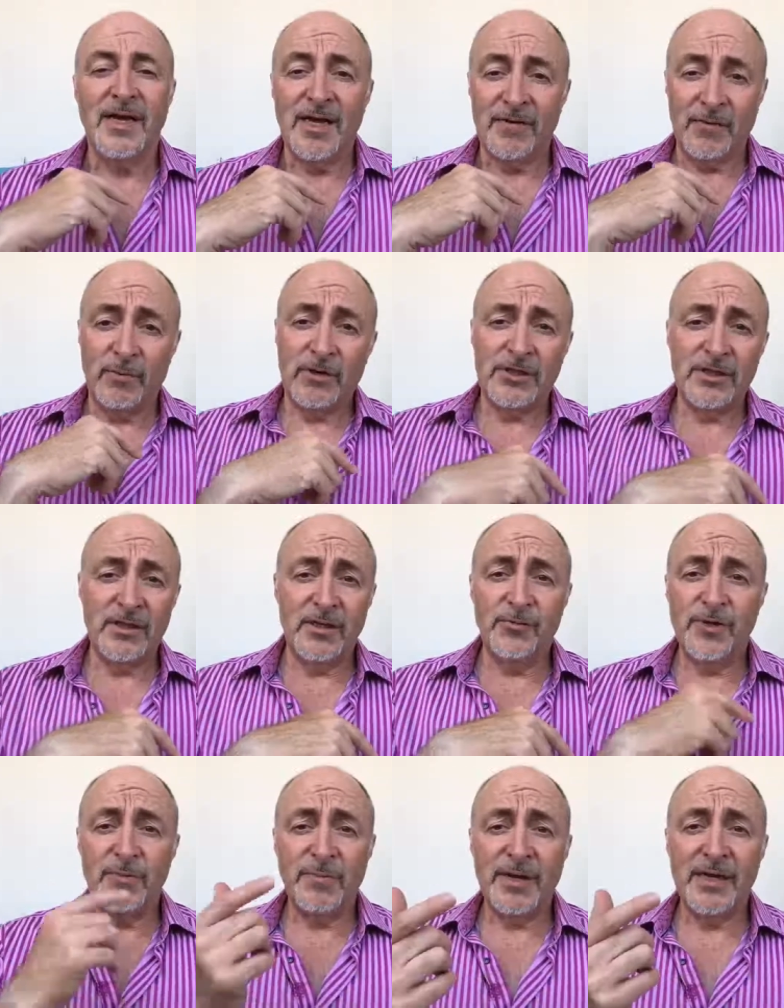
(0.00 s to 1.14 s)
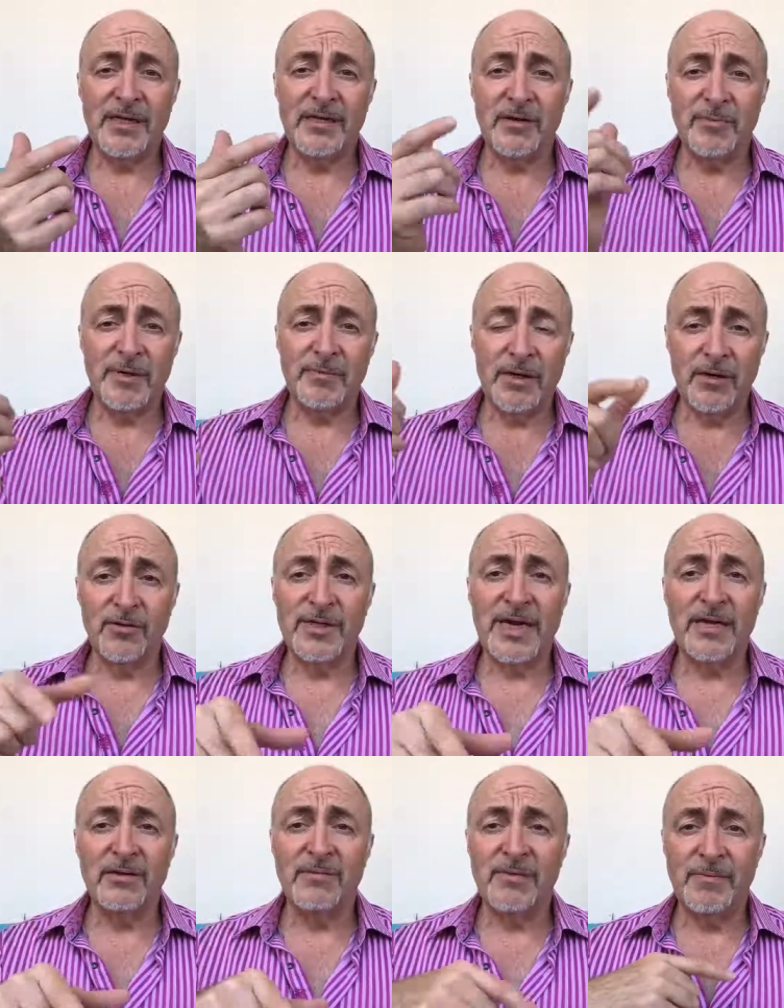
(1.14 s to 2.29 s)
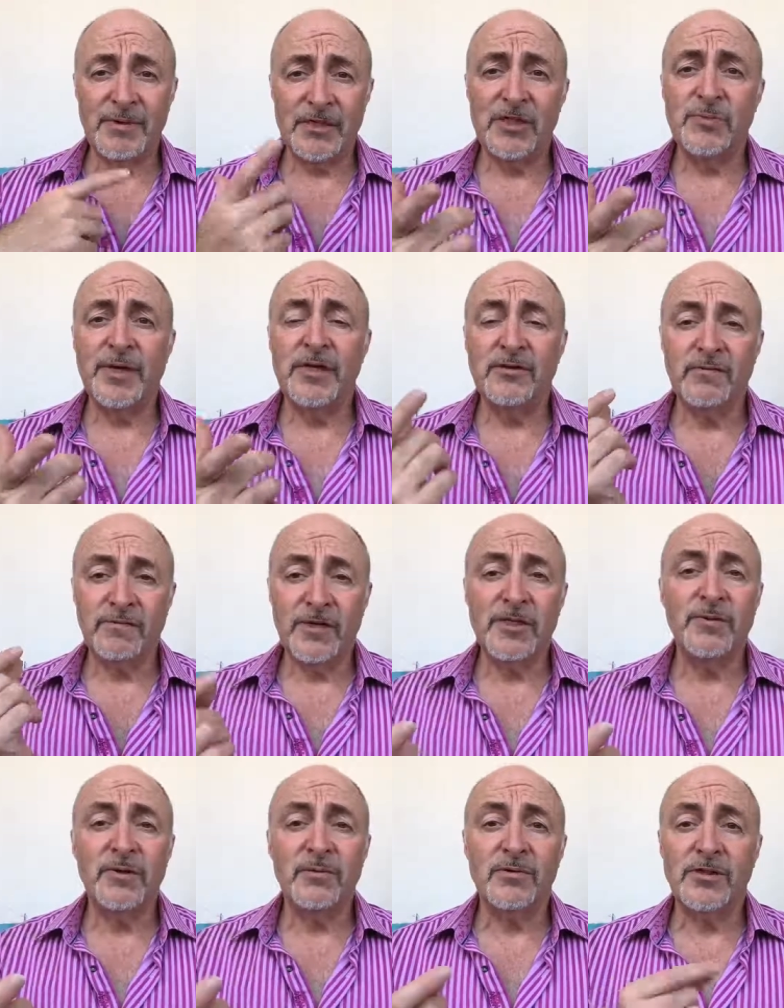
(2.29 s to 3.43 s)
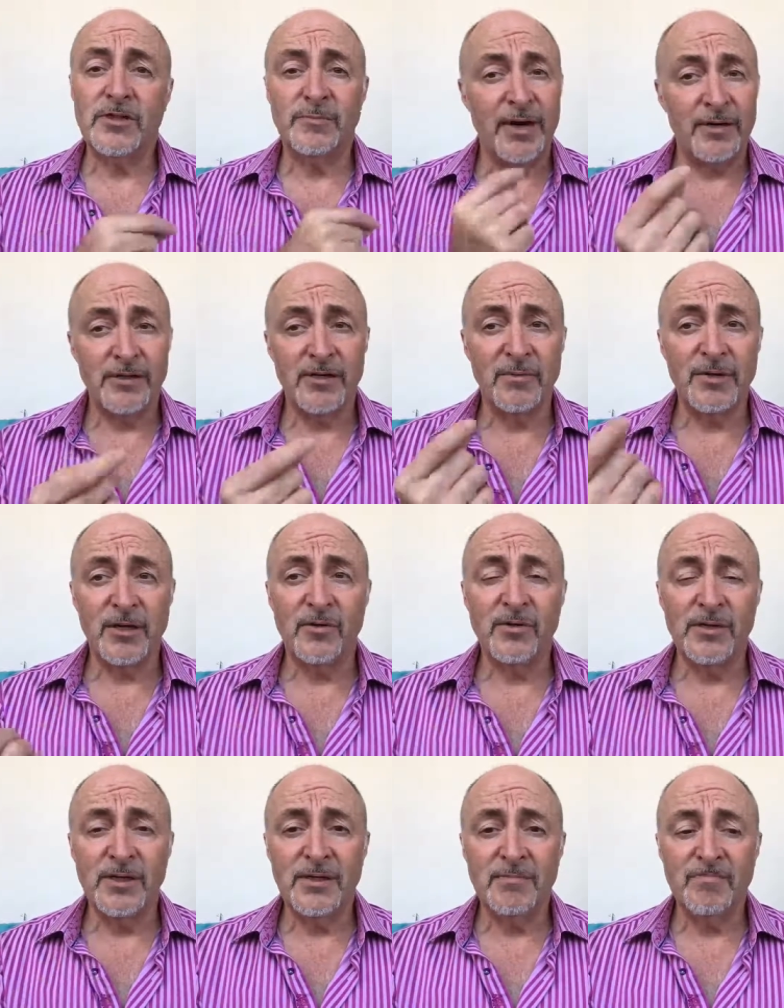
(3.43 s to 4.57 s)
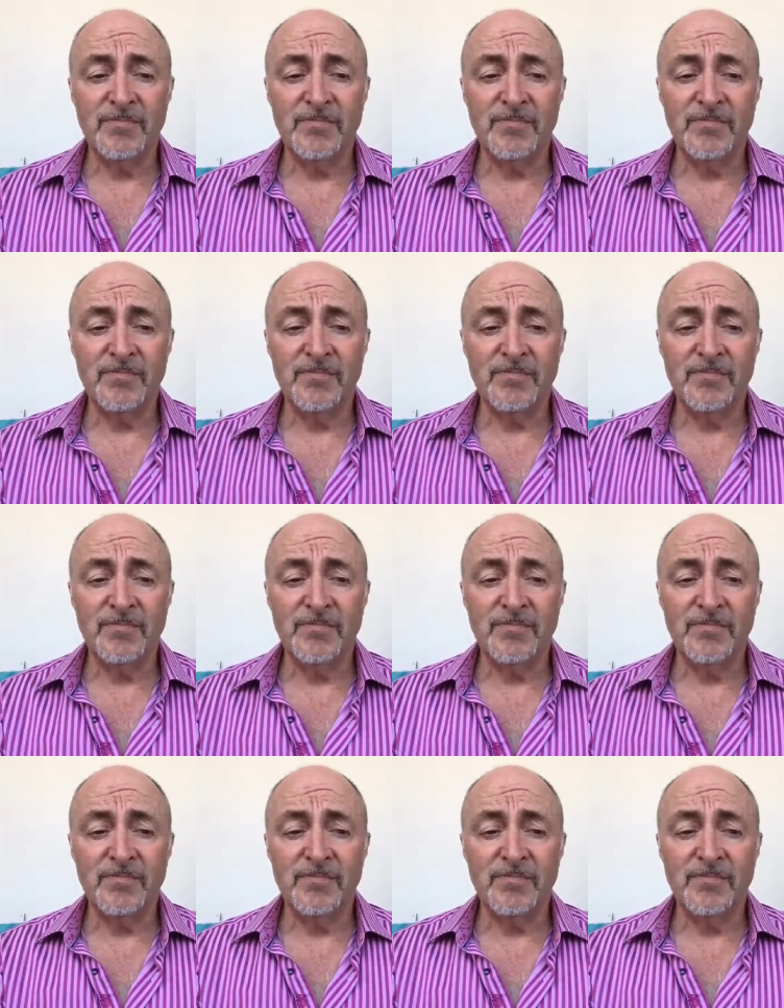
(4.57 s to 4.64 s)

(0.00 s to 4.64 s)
If you're watching the replay, they'll be below that on my business page on Facebook, which is barry selby dot author.